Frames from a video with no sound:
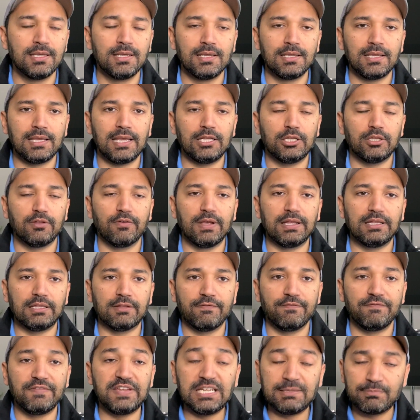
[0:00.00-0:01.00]

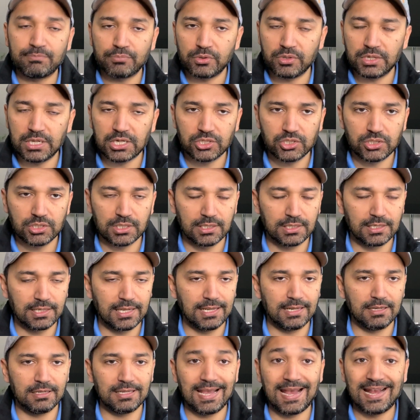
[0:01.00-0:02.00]
the wheat production
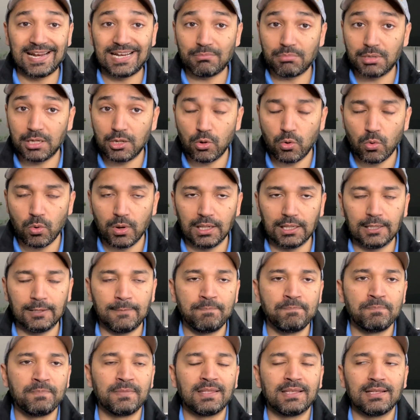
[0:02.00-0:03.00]
and edible oil
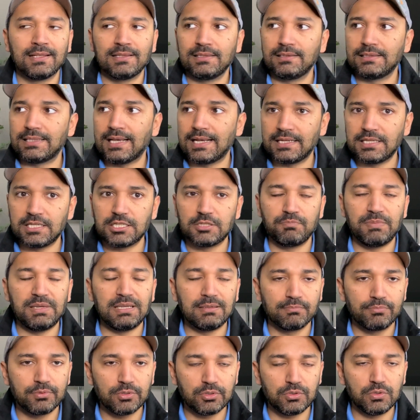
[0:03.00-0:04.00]
that is
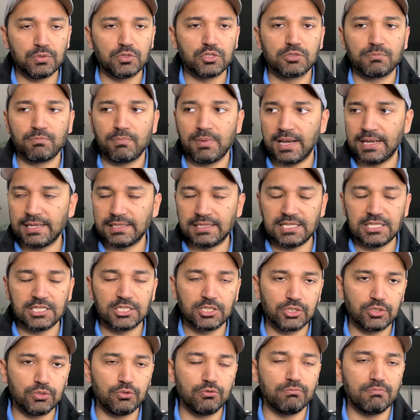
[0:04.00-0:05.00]
being produced by these
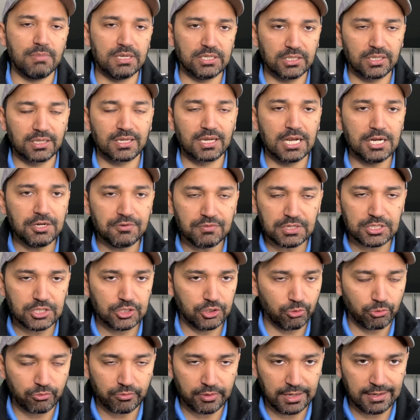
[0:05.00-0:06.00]
two major countries,
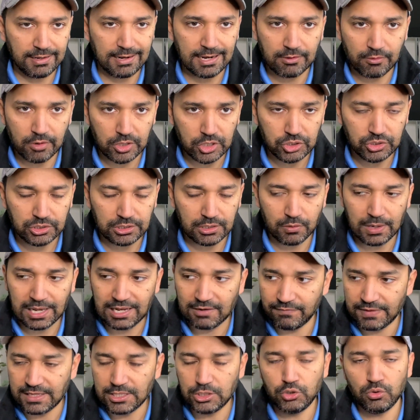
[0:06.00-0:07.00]
Ukraine and Russia.
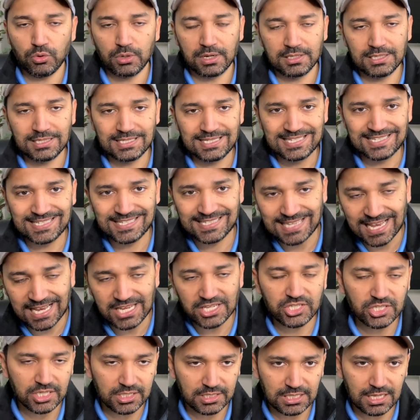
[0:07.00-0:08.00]
And when you
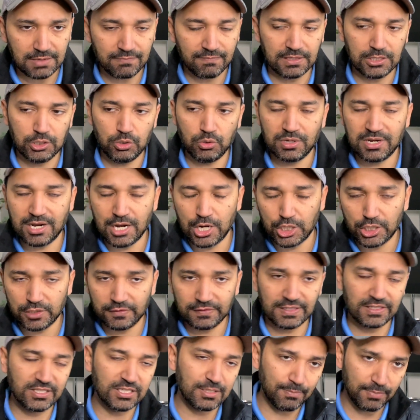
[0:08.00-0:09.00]
sanction them, when you cut off
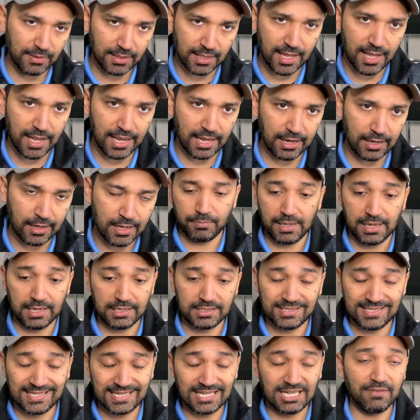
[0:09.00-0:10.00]
the supply by a
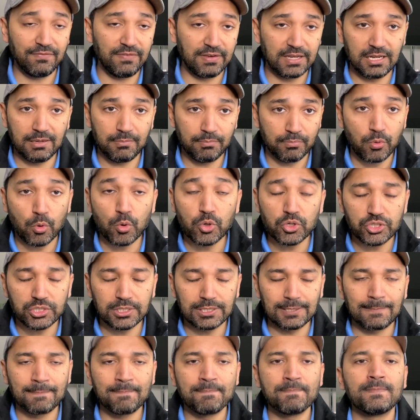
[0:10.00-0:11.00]
significant
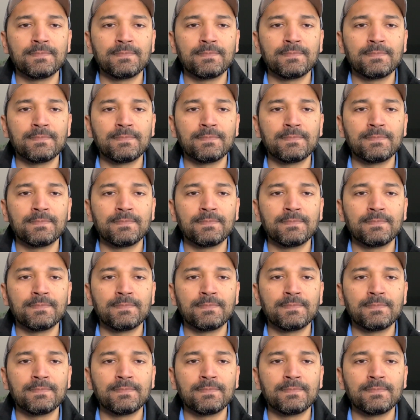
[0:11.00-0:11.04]
portion,